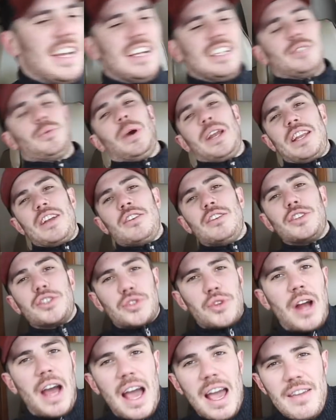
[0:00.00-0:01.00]
is when you're
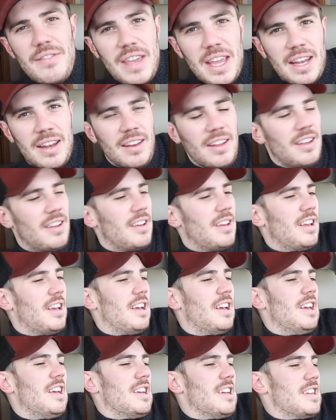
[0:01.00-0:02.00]
driving
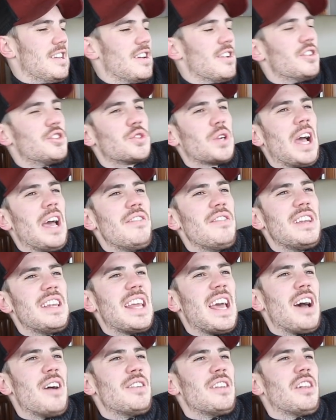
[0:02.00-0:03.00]

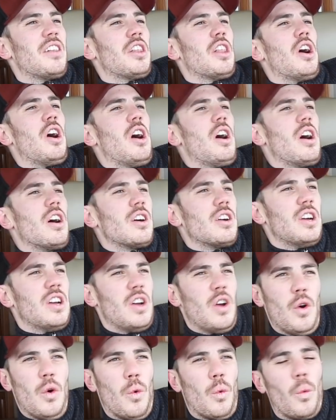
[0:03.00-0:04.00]
down the long,
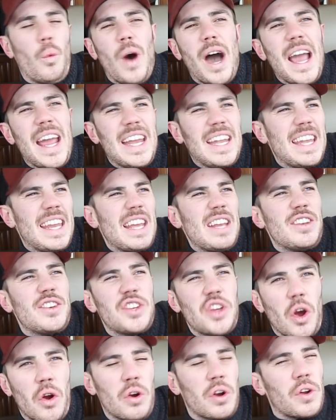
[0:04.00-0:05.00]
windy,
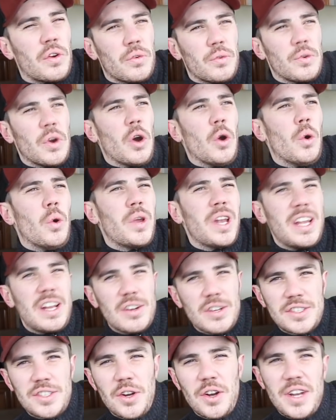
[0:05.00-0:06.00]
dark road and
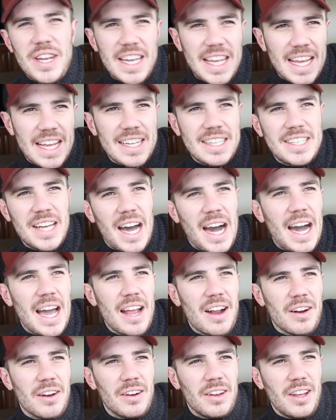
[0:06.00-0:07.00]
you're starting to get
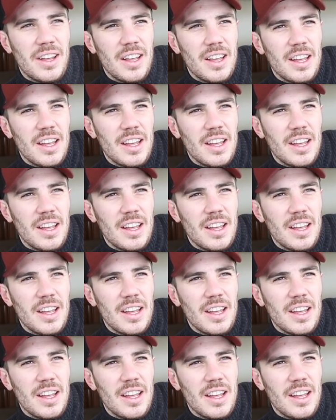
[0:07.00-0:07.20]
tired,